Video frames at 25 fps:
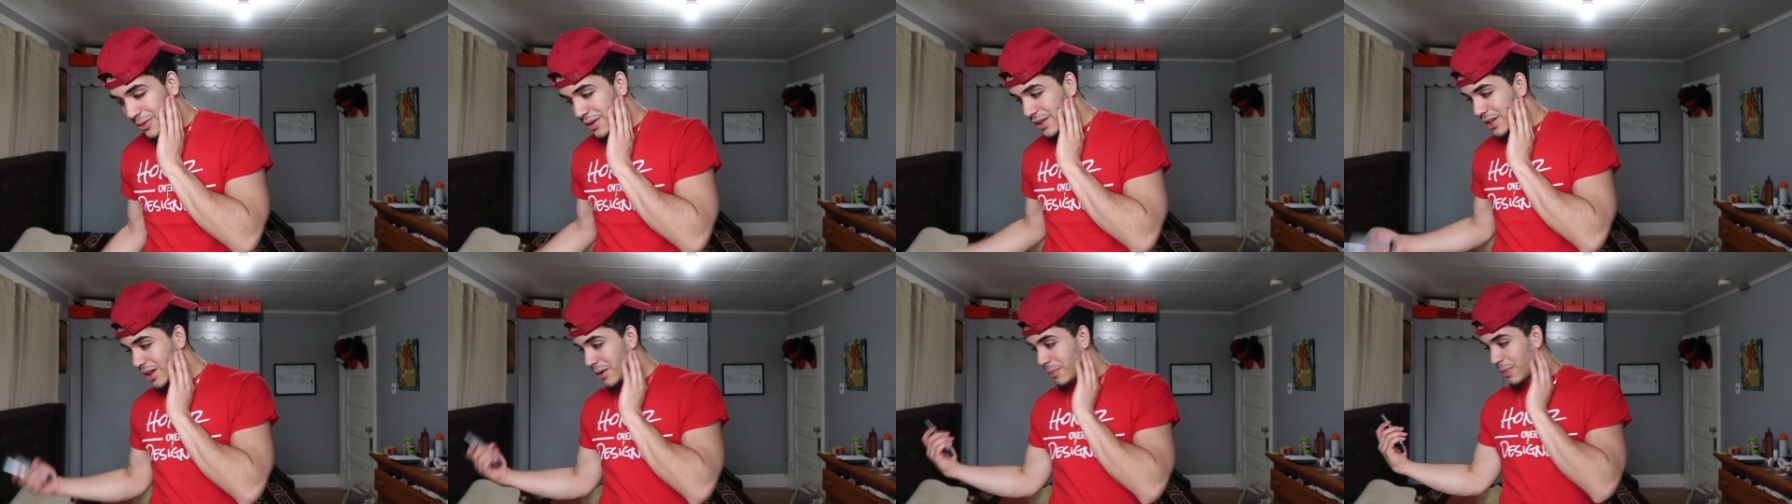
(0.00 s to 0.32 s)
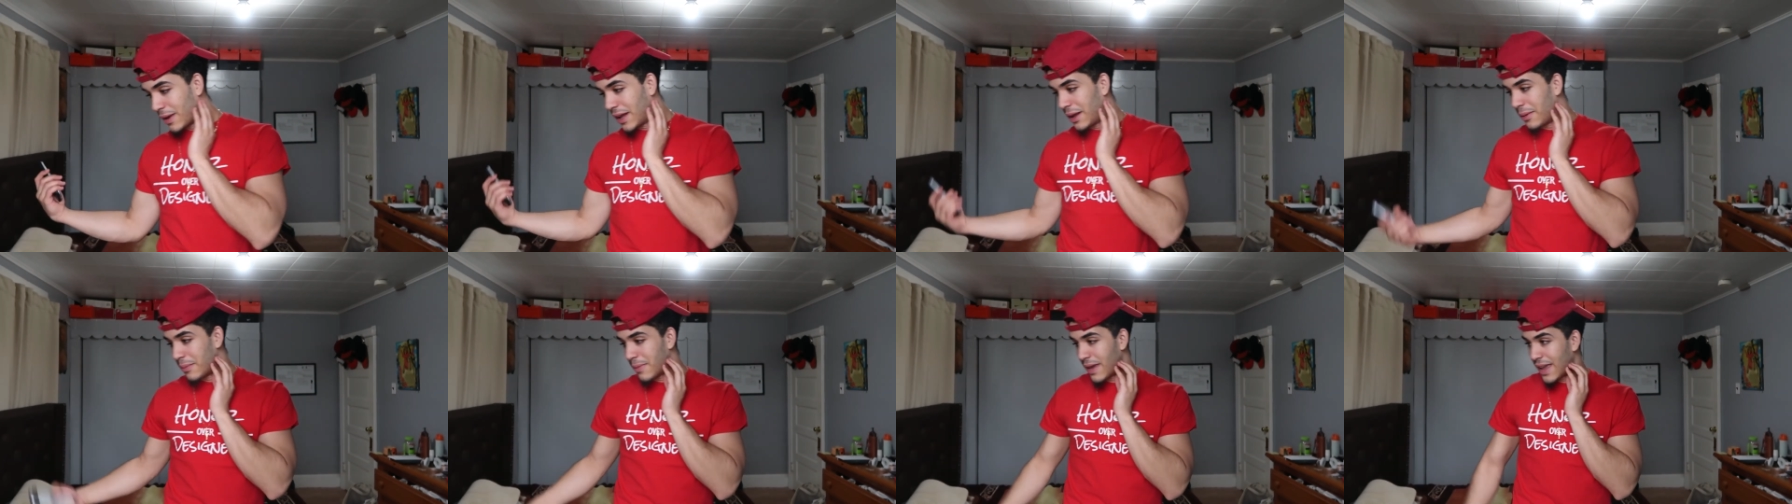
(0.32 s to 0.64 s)
We ended up
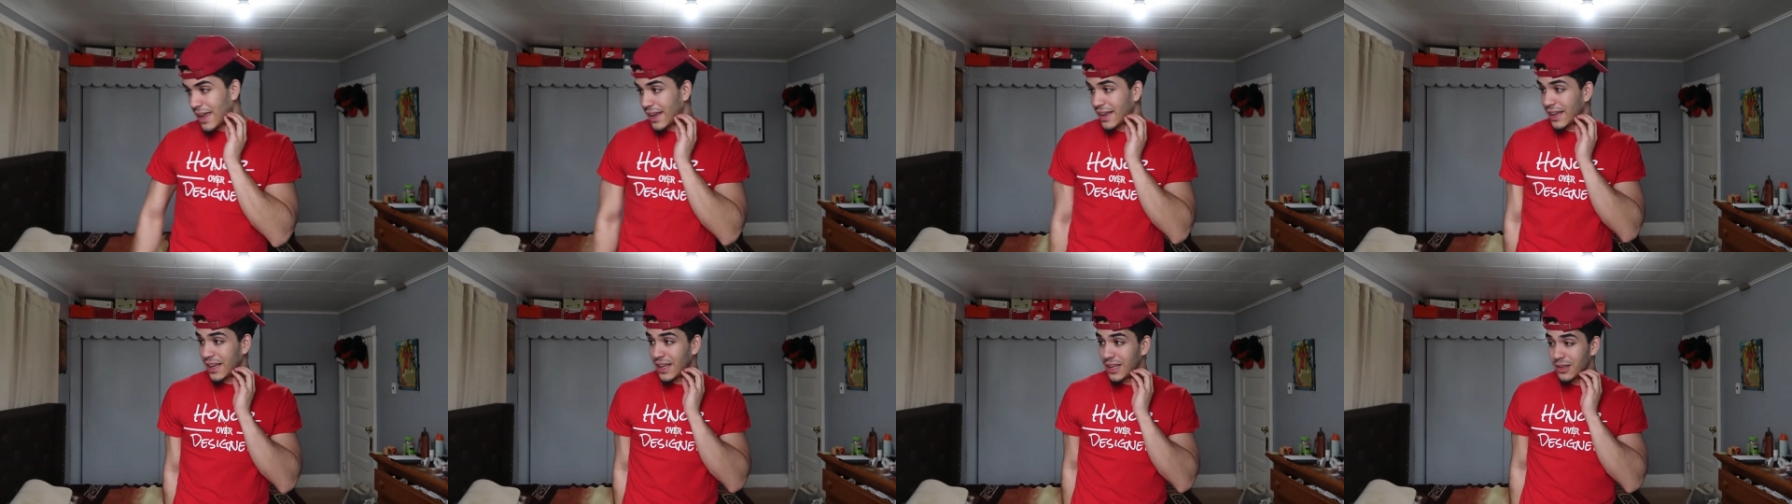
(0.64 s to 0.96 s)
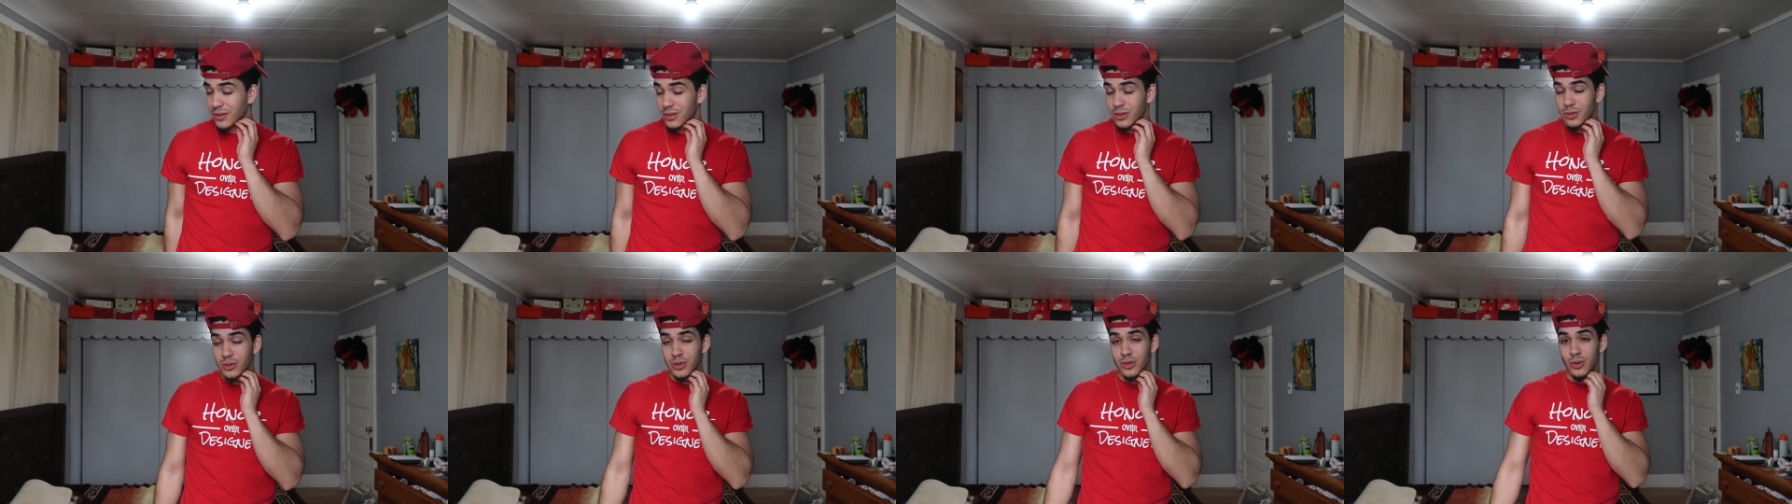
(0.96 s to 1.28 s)
playing mad
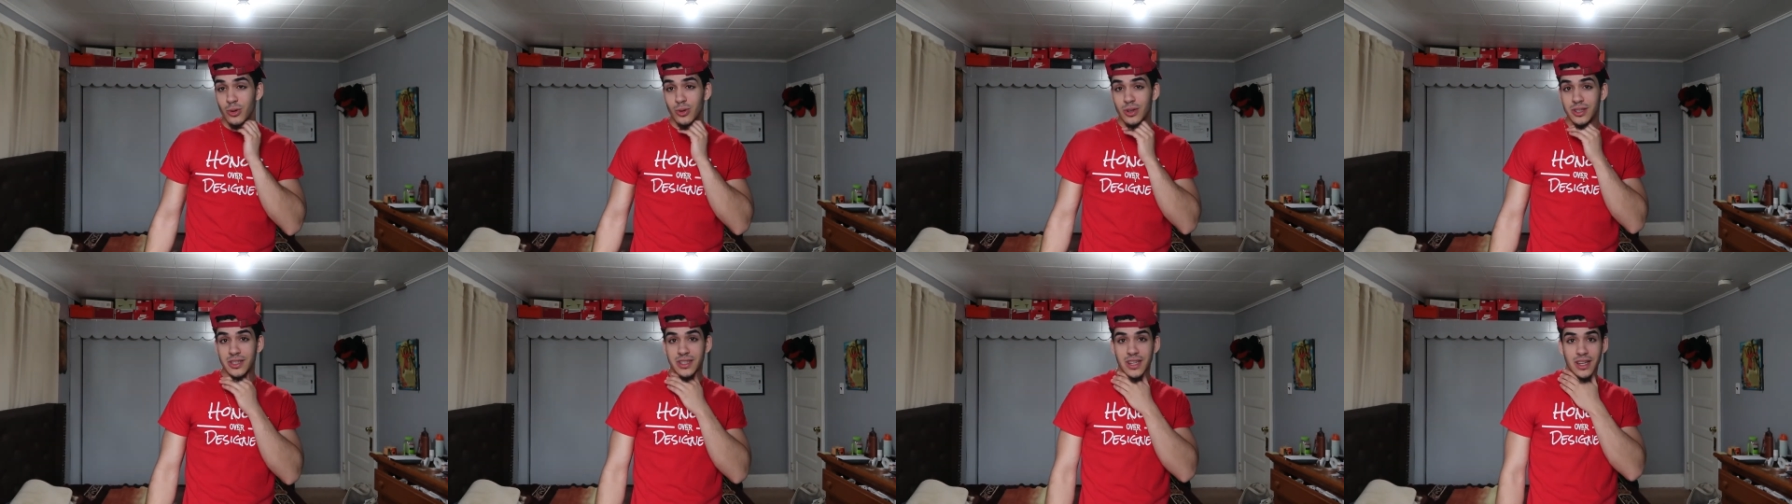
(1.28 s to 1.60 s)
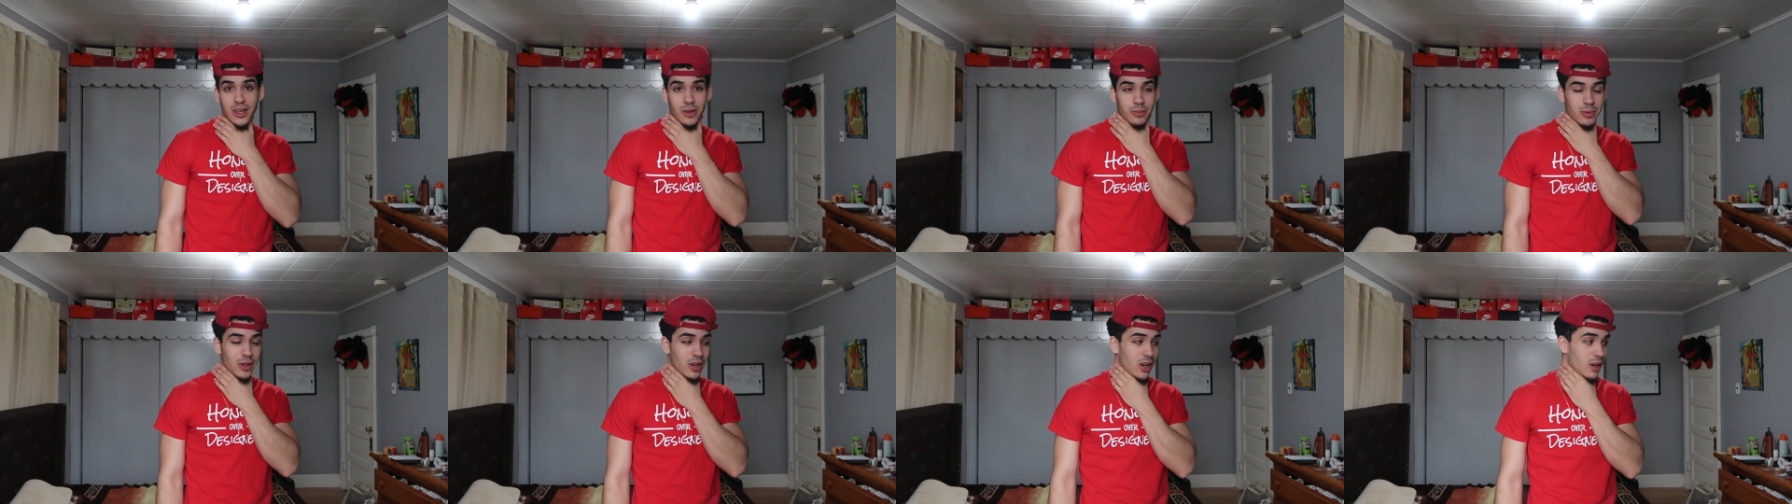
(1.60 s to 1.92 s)
games. You was cool as
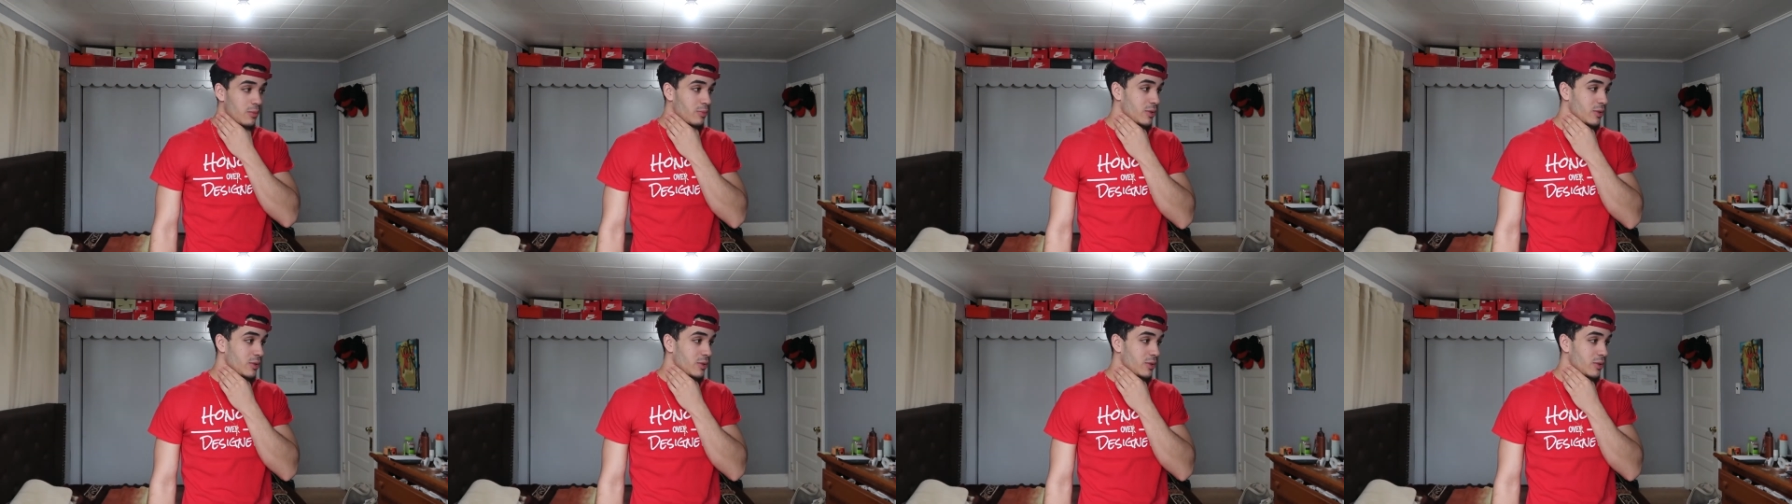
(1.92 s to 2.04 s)
hell, bro.